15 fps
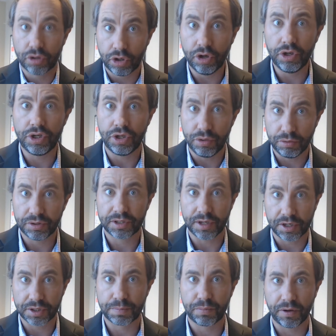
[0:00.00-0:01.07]
could use
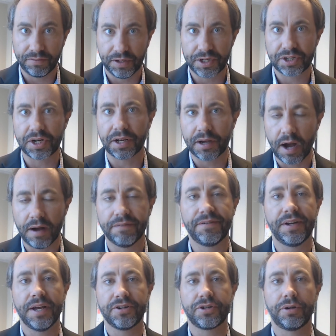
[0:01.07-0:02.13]
such privileged and
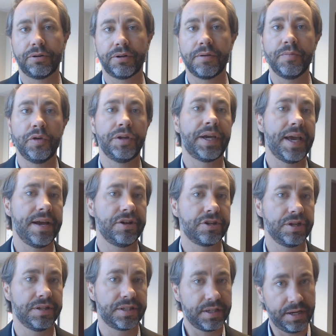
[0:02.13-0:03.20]
confidential
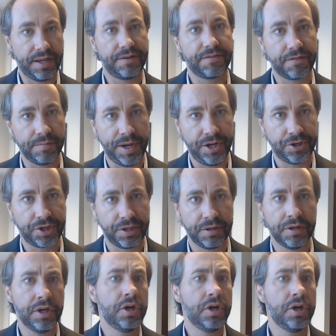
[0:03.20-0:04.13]
communications and information